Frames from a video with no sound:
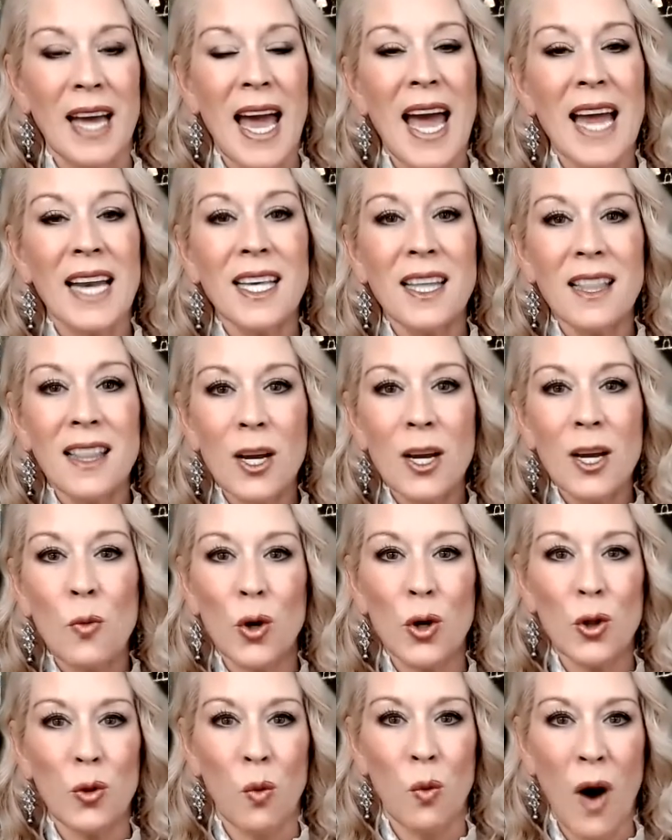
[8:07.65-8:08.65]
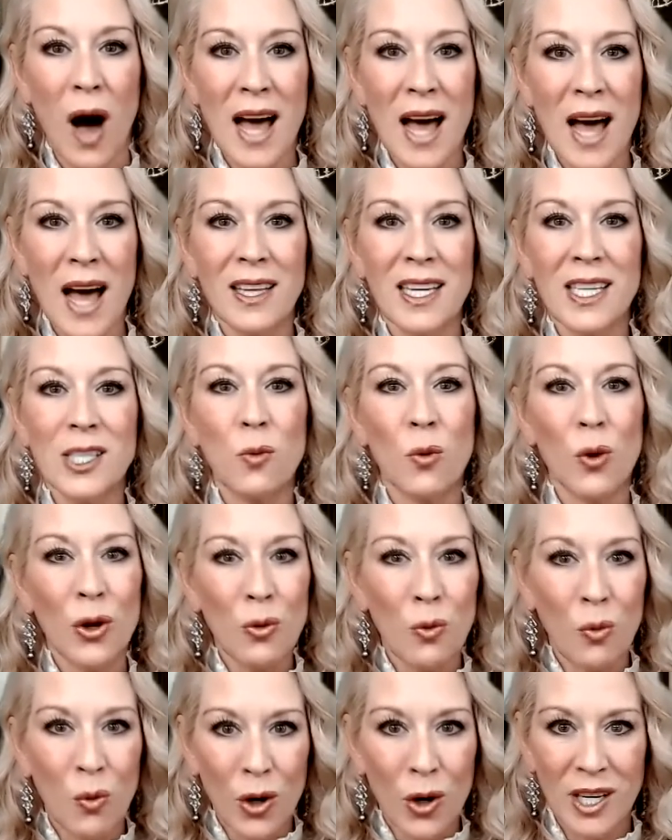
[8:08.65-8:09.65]
Anything worthwhile is worth
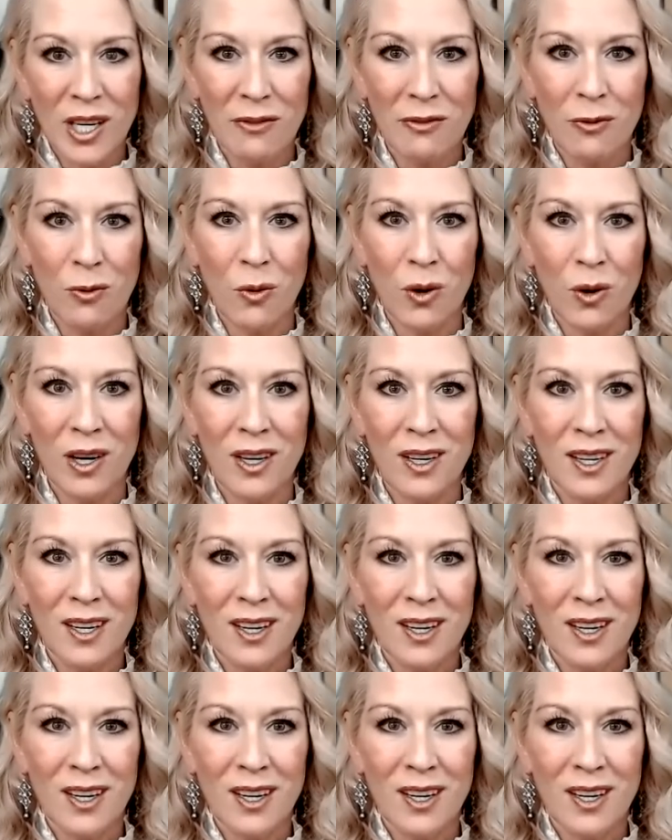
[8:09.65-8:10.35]
working for.